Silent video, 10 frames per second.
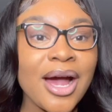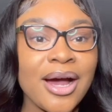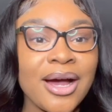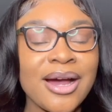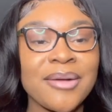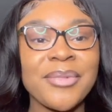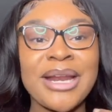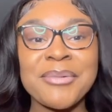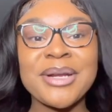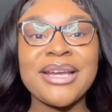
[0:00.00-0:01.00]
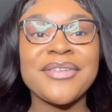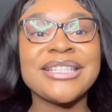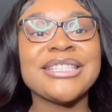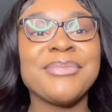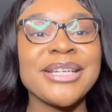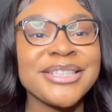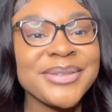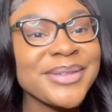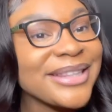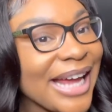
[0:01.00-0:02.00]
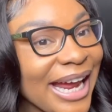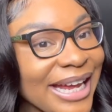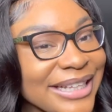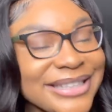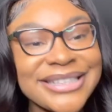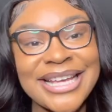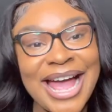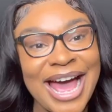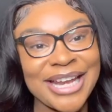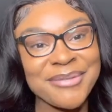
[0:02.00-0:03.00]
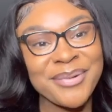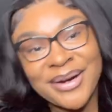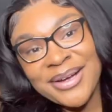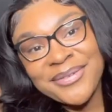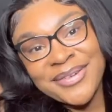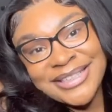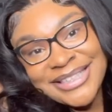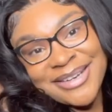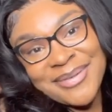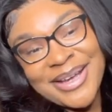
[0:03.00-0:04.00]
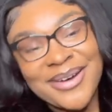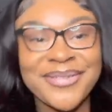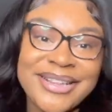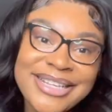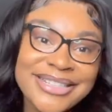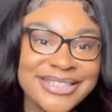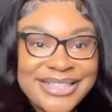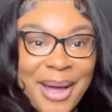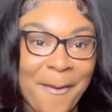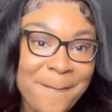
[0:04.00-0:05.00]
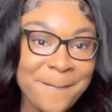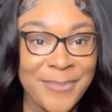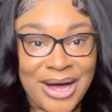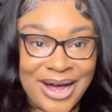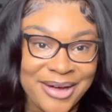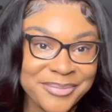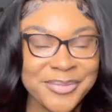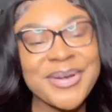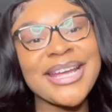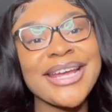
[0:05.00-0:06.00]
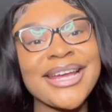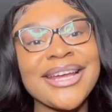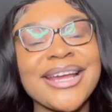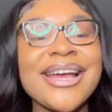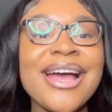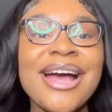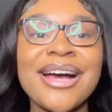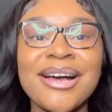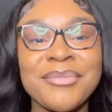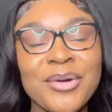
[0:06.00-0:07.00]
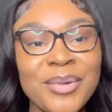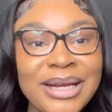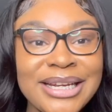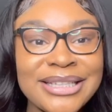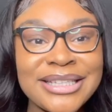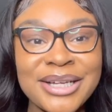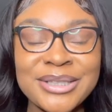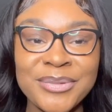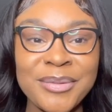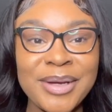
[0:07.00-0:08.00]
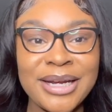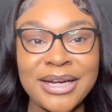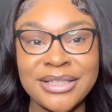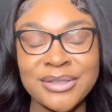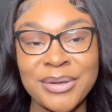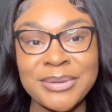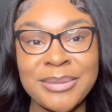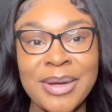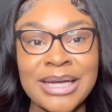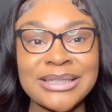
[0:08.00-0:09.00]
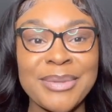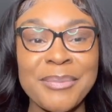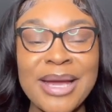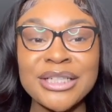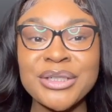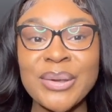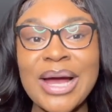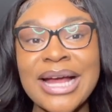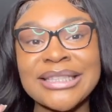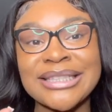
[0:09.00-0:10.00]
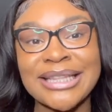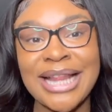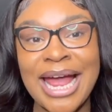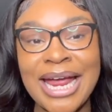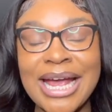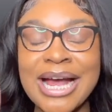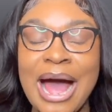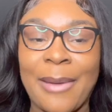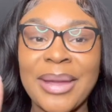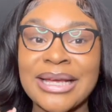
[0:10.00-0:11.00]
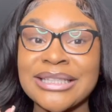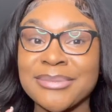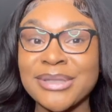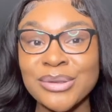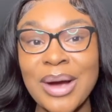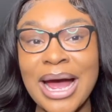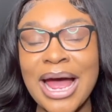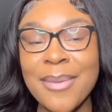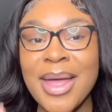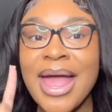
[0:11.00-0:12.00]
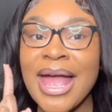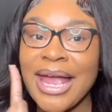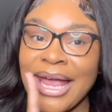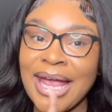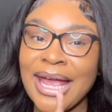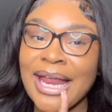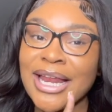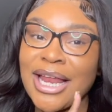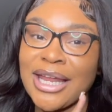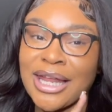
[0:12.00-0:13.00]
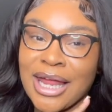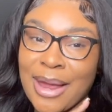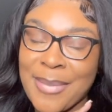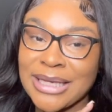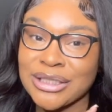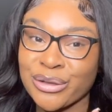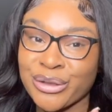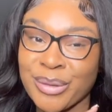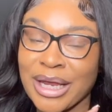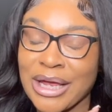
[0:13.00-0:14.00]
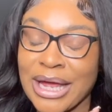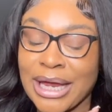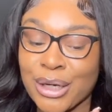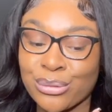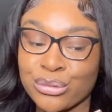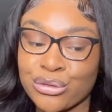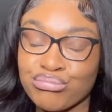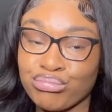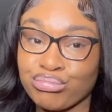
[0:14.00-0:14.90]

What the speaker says: and I want to give a special thanks to Alipearl for sending me over this bomb wig. The wig details will be in the description box, but make sure you guys like, comment, and subscribe, and look at my social media handles